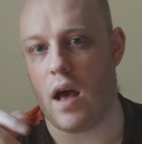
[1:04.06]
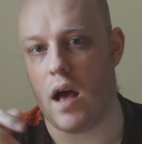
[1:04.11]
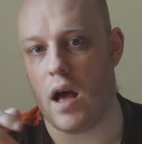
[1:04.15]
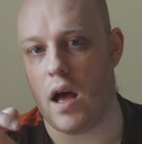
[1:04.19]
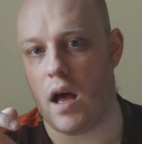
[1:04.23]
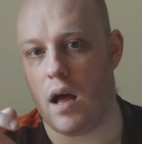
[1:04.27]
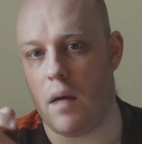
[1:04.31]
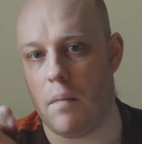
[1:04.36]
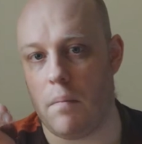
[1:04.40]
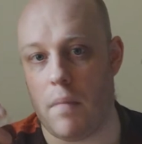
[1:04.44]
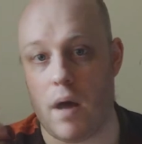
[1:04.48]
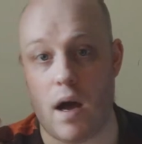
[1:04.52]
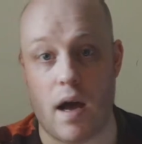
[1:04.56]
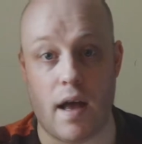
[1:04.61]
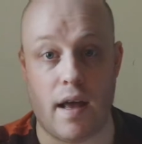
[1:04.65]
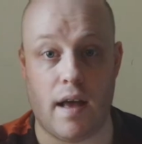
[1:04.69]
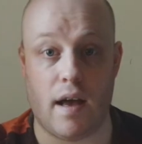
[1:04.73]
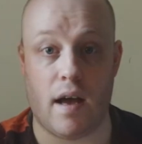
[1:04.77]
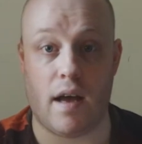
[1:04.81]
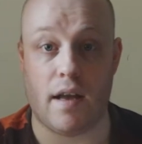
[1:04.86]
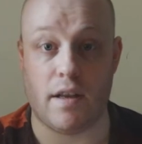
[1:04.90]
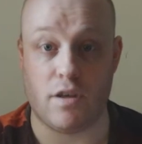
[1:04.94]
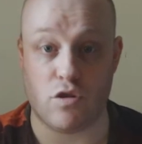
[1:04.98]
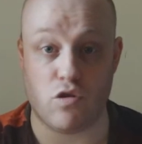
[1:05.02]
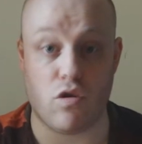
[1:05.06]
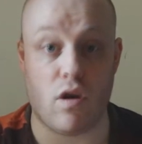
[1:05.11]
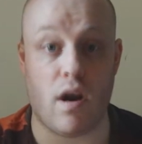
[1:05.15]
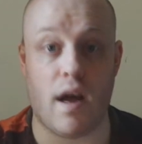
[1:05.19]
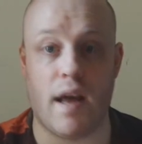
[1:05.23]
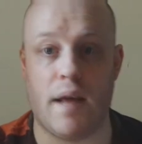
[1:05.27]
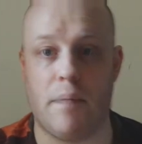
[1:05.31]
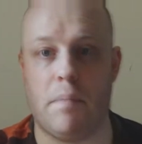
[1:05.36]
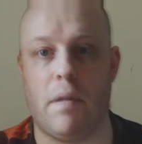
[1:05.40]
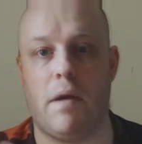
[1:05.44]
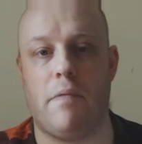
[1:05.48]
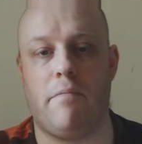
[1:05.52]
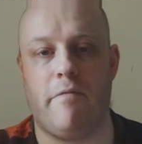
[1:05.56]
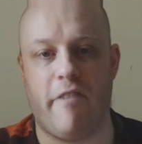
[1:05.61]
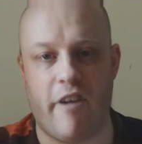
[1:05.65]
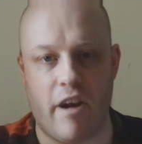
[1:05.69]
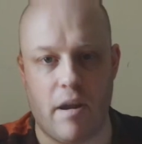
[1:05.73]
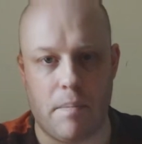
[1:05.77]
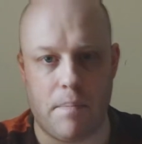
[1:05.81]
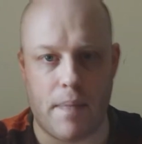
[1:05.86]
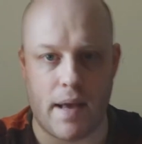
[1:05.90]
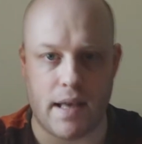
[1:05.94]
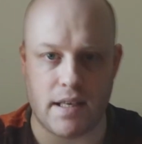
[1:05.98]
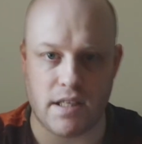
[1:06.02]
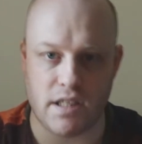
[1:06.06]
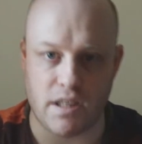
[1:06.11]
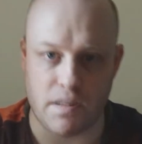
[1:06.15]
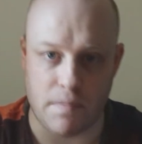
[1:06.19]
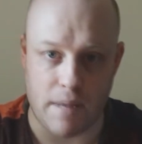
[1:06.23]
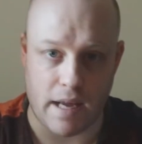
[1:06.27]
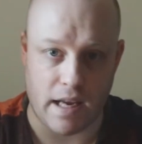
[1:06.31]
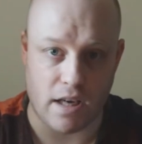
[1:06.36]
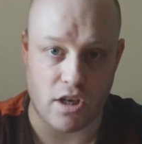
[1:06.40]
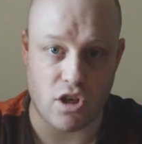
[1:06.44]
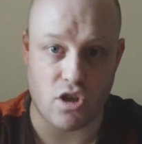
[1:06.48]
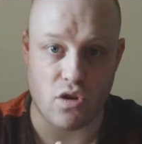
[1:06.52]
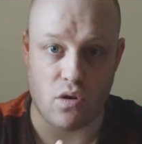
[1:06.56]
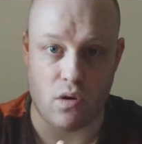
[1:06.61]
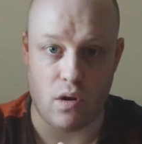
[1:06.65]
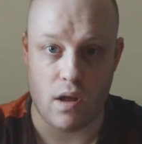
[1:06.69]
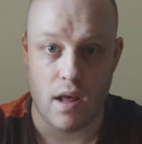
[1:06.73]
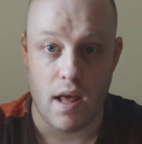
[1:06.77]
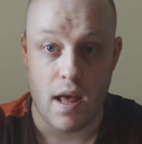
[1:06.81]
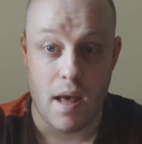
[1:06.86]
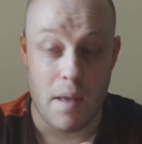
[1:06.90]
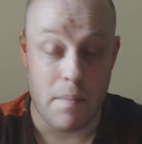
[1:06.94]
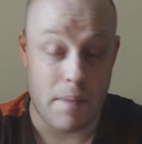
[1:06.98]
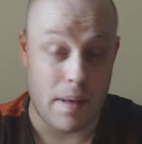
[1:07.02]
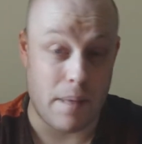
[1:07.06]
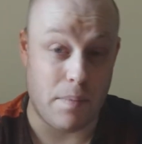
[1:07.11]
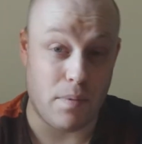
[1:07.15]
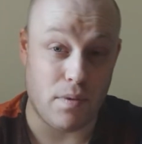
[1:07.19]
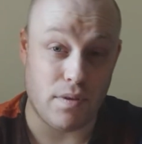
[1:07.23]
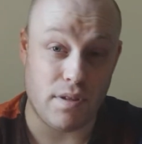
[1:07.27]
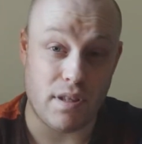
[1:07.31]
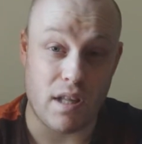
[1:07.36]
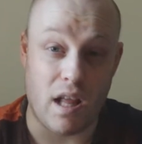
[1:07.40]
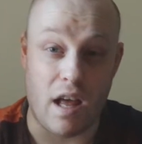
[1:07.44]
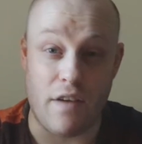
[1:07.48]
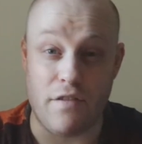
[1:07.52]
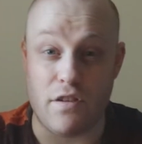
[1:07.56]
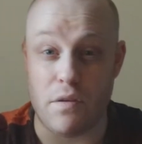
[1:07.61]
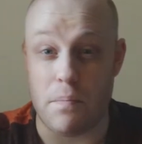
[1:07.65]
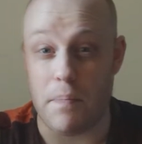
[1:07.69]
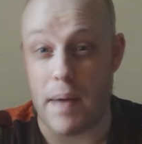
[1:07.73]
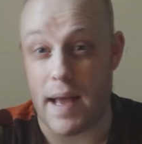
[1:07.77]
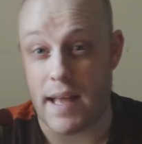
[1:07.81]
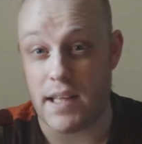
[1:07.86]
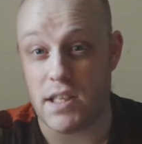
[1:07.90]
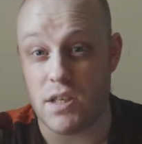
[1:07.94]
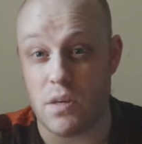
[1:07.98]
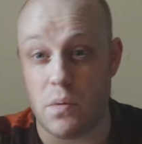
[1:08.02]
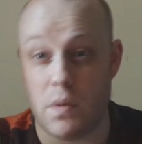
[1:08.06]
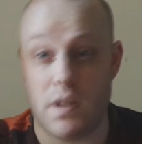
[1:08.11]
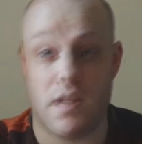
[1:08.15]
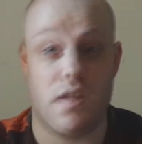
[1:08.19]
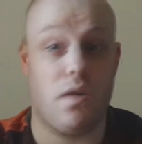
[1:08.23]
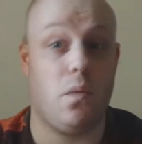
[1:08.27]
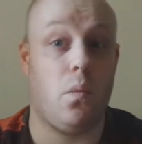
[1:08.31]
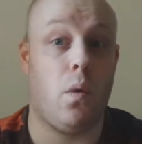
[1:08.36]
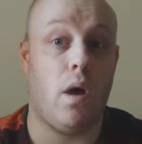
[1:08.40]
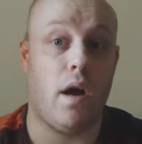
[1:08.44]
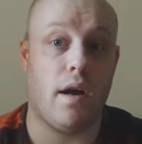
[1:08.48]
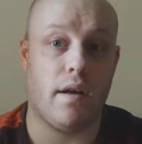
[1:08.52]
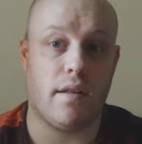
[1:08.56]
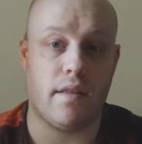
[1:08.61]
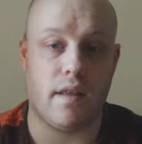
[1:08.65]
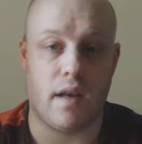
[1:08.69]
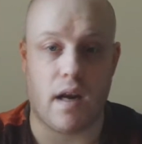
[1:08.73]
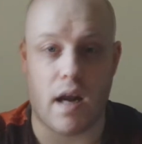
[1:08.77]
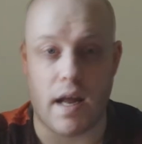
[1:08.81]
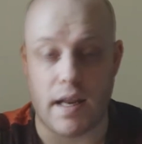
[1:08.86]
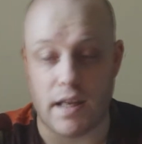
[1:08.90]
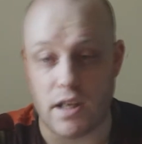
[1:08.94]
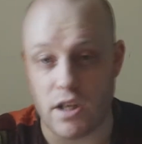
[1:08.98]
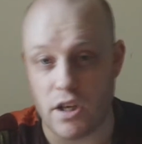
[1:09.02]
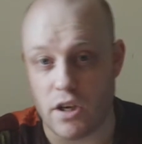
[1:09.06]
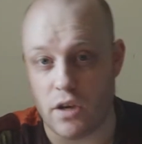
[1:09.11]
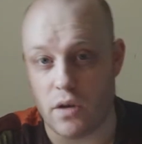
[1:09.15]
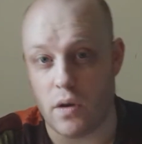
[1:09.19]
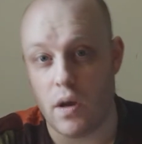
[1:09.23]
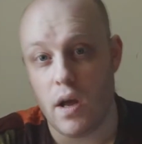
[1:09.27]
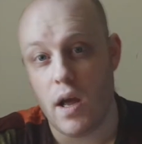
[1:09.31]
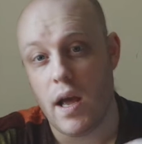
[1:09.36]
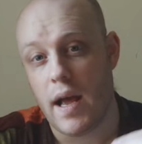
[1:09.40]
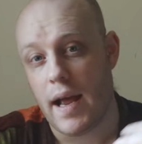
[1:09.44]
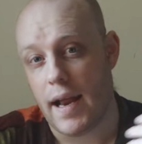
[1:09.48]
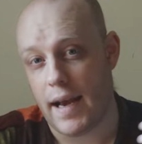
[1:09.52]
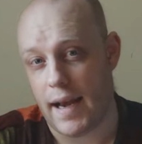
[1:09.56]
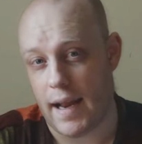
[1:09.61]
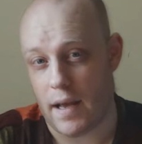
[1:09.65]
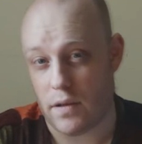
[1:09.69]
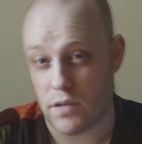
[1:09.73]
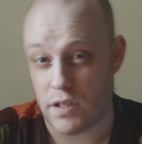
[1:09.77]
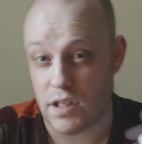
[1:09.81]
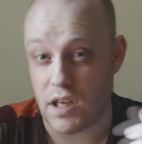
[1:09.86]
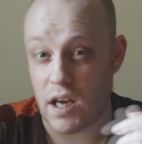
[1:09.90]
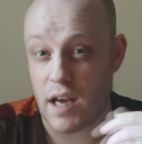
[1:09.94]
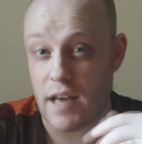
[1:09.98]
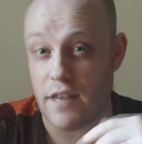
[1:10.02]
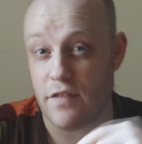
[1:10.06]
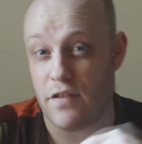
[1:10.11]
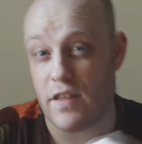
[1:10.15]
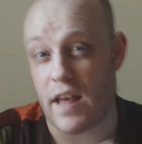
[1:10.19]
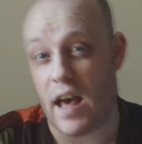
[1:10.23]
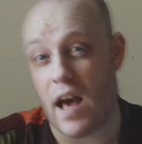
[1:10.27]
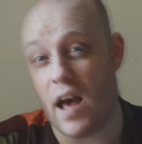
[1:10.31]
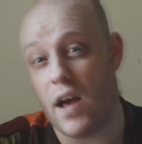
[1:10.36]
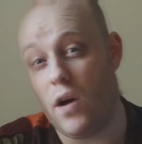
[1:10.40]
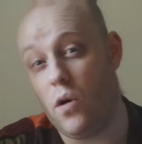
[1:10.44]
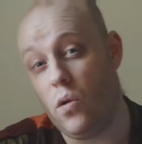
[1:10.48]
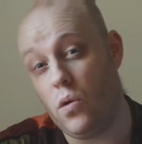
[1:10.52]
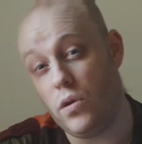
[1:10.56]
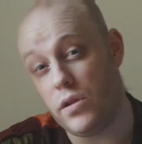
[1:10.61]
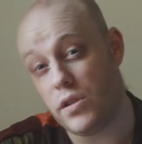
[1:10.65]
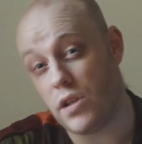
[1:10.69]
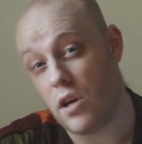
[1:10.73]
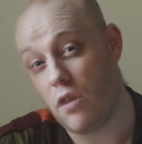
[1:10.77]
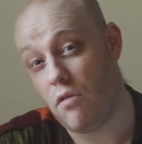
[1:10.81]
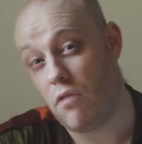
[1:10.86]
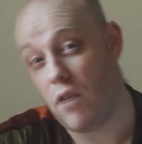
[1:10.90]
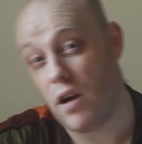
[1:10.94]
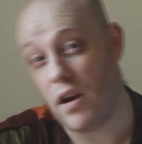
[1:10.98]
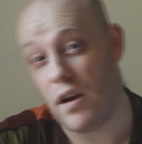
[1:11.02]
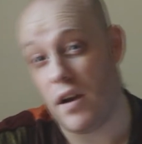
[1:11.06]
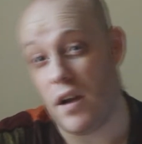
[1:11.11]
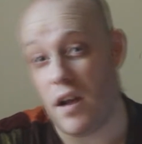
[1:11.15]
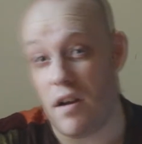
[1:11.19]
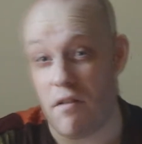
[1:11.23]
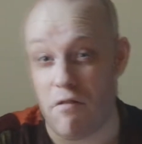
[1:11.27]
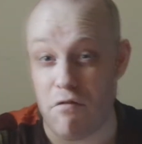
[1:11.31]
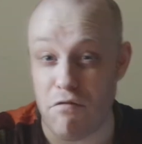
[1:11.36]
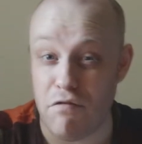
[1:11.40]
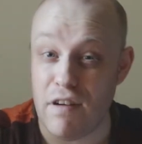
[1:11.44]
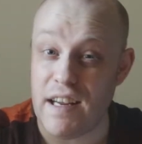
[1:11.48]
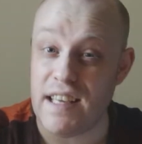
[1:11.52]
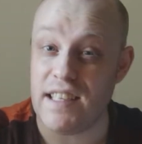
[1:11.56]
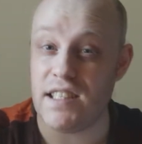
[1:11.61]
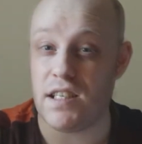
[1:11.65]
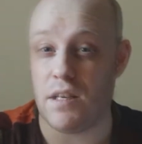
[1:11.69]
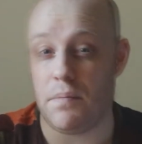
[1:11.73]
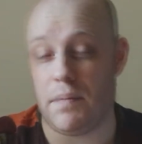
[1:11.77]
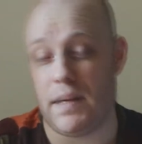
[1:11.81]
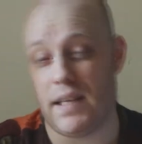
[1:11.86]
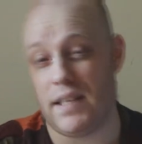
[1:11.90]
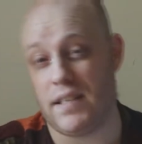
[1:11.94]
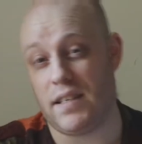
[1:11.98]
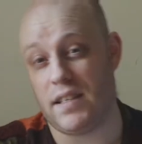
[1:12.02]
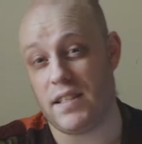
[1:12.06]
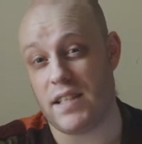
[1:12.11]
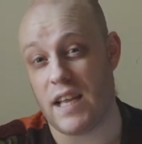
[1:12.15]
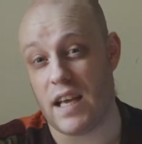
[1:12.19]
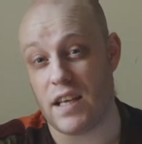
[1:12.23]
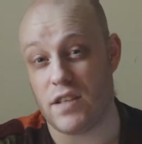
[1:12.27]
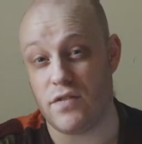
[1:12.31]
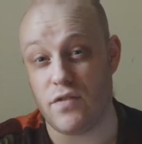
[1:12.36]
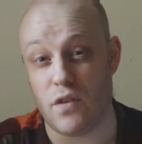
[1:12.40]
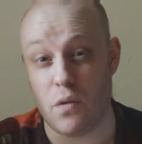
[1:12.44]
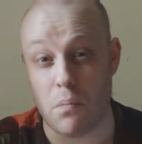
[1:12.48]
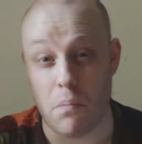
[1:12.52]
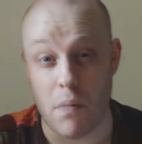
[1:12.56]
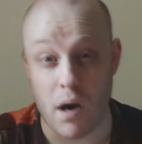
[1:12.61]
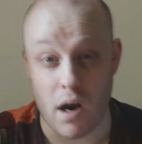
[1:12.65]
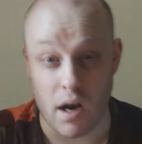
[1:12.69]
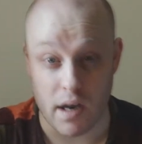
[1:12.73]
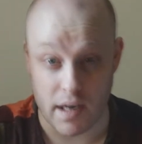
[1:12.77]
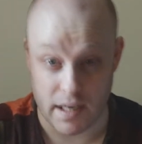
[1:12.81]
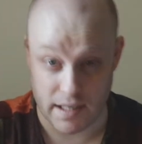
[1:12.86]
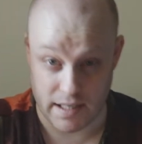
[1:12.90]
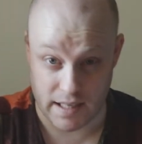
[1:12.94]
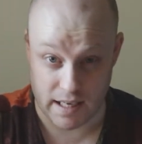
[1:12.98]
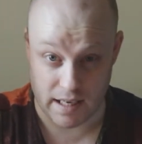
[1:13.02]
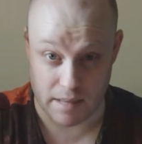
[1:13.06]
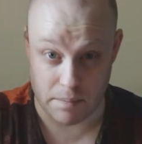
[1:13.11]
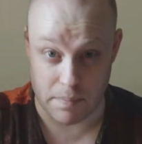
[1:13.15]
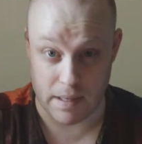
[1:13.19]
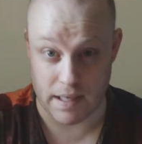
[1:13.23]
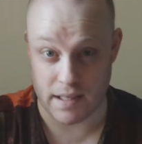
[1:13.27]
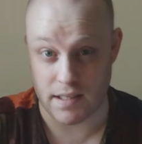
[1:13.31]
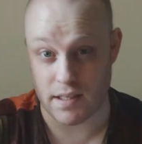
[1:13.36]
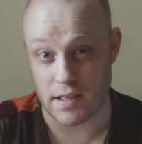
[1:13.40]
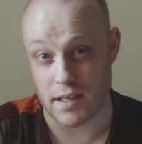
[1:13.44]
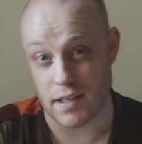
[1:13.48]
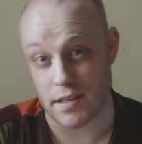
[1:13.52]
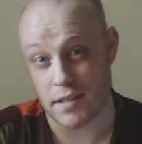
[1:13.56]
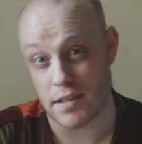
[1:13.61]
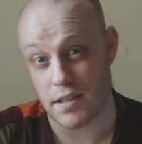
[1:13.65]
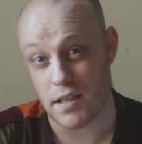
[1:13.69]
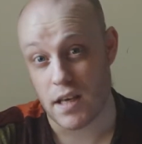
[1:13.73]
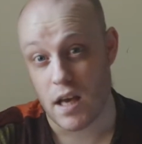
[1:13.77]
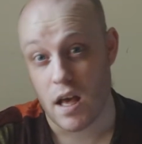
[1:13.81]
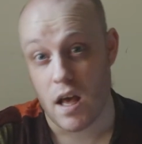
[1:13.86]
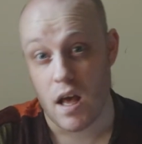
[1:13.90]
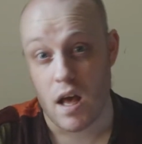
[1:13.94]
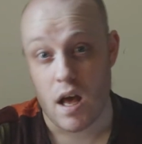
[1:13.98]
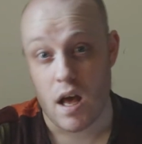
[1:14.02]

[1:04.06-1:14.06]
I try my very best to make sure people's lives are better with the work that I do, and outside of that I also run a reasonably successful marketing business